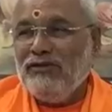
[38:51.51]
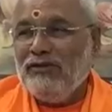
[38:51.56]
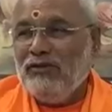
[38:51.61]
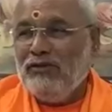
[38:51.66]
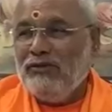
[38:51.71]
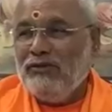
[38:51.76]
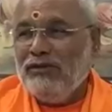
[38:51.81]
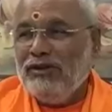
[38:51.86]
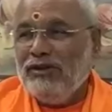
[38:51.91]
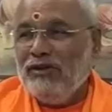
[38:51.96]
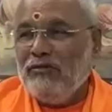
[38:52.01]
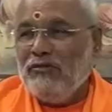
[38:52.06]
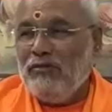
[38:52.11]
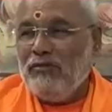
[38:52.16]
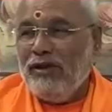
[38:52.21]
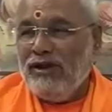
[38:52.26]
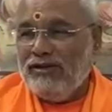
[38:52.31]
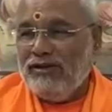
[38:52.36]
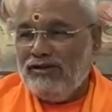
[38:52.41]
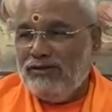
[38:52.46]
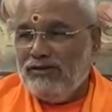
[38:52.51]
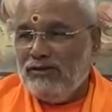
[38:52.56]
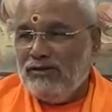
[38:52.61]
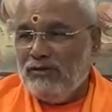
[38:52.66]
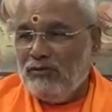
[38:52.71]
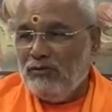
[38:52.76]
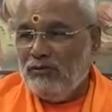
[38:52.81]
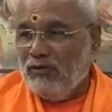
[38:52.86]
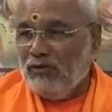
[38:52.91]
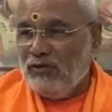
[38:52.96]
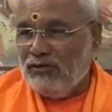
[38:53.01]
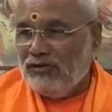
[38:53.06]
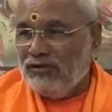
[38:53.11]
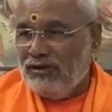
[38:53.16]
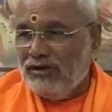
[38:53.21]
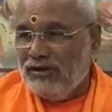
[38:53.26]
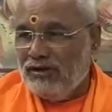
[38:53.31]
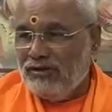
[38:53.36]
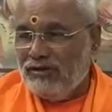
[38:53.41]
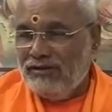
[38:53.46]
so many paths to
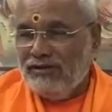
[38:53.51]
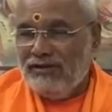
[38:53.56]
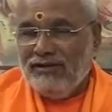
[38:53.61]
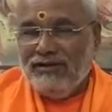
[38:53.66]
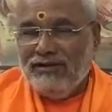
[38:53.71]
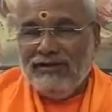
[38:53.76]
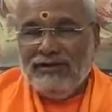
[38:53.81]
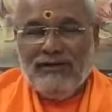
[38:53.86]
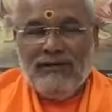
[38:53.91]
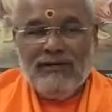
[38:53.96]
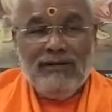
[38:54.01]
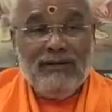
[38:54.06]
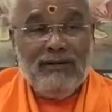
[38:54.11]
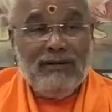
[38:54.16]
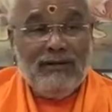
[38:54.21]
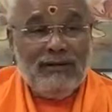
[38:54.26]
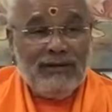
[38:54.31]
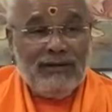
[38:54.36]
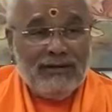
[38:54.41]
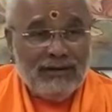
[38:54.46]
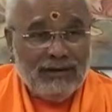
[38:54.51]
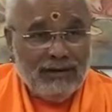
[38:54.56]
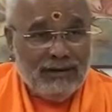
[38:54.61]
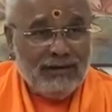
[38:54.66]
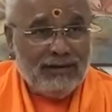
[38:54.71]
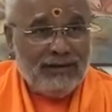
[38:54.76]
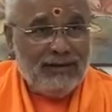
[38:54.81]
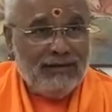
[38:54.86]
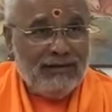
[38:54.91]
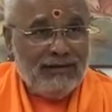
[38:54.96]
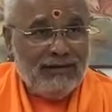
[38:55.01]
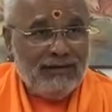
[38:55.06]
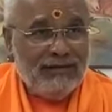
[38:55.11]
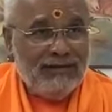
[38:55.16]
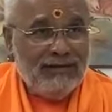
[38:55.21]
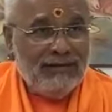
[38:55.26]
moksha. They say that,